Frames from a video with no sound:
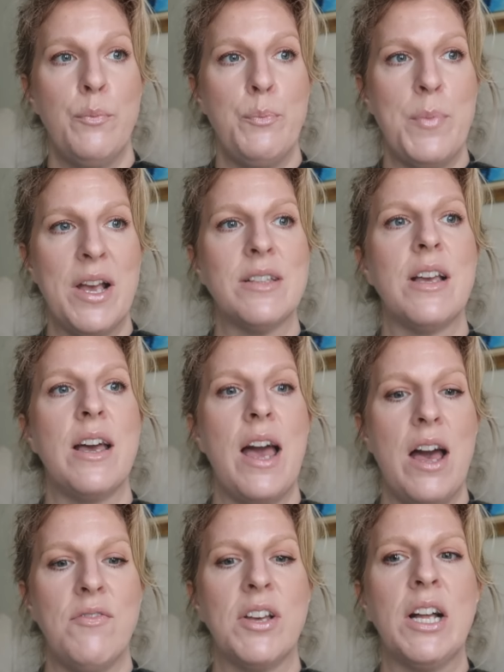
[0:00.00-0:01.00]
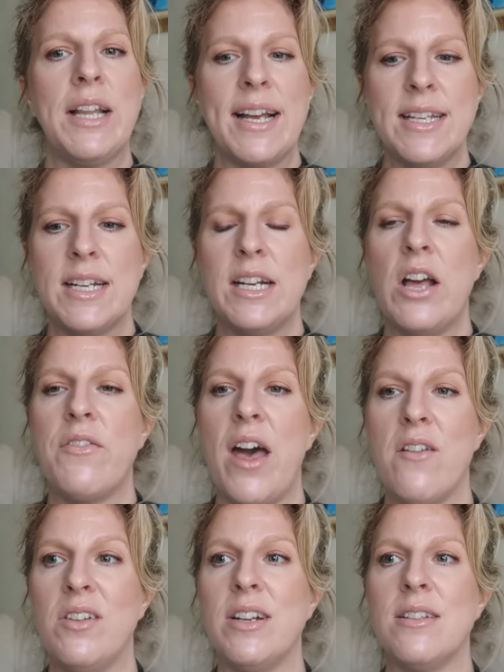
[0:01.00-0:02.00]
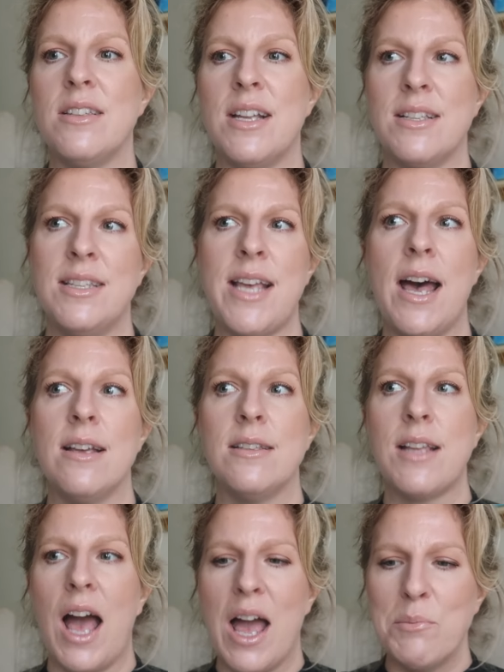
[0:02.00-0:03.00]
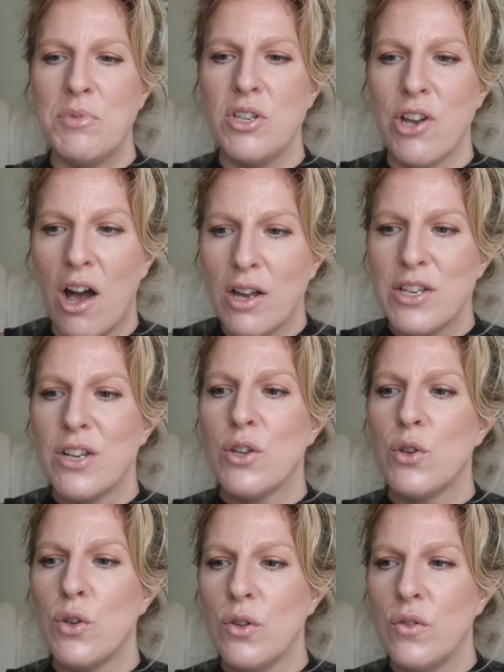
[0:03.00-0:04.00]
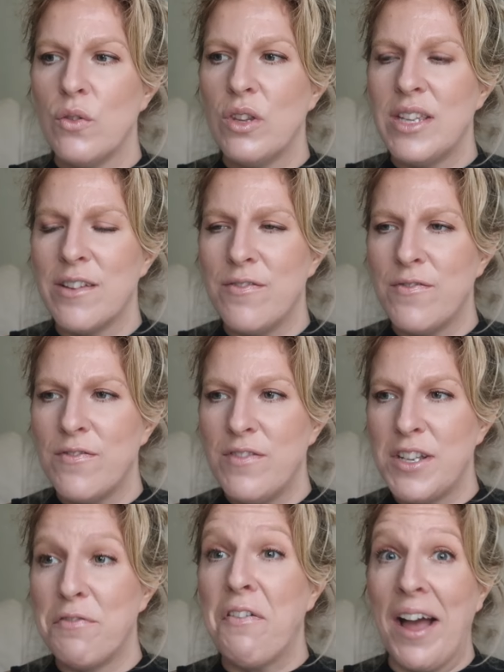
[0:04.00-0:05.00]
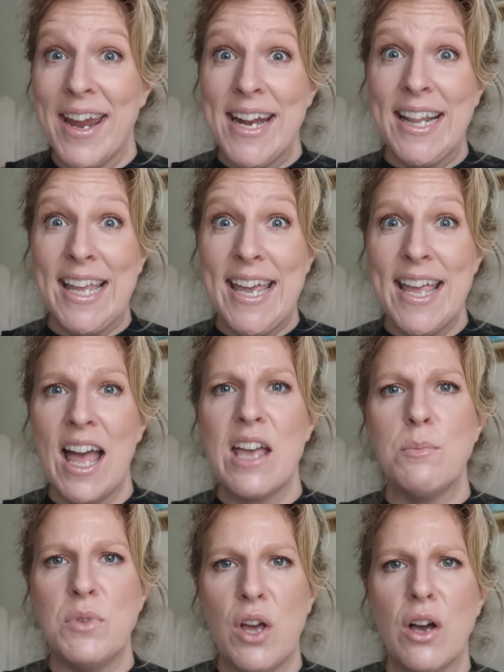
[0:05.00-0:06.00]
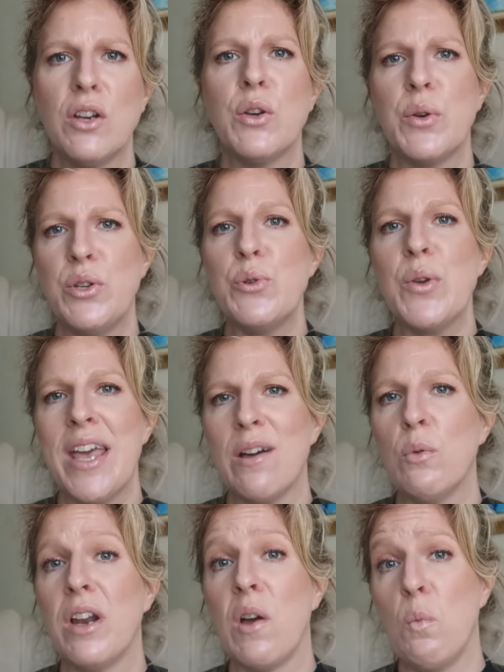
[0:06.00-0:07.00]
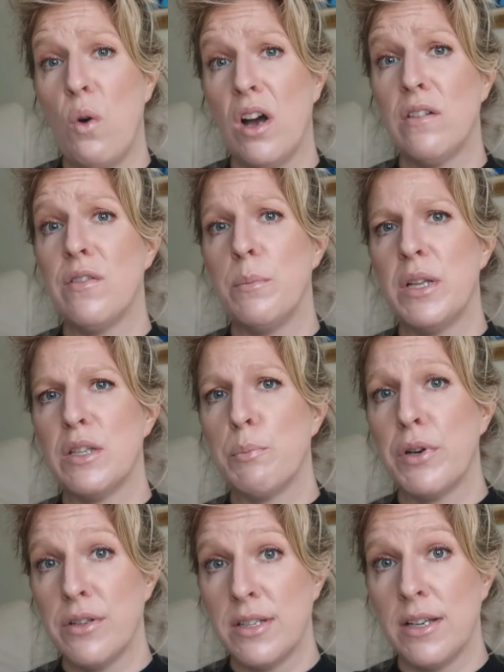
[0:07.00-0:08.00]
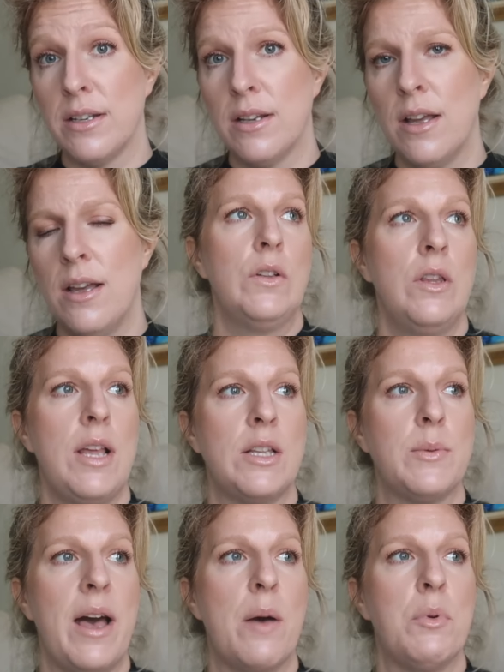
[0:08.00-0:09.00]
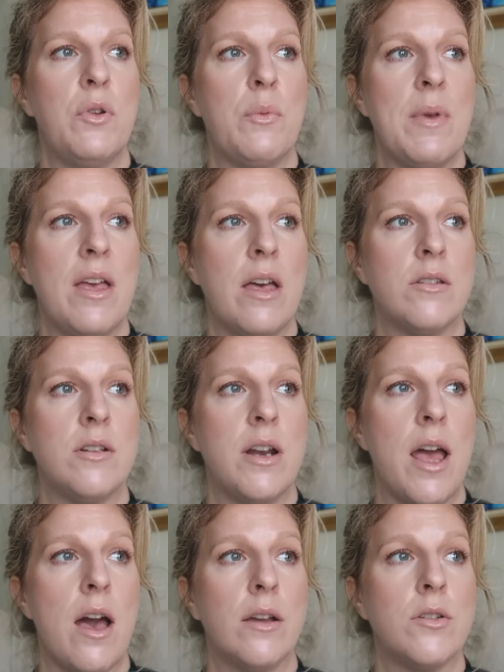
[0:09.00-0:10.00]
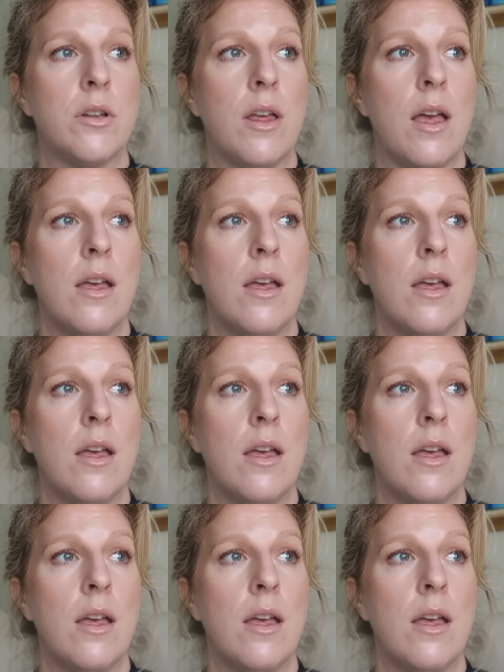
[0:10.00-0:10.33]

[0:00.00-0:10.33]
because I, have collected enough evidence that says I'm not de defiantly, I'm not going to get what I want from this person. That's what happened with me yesterday, actually.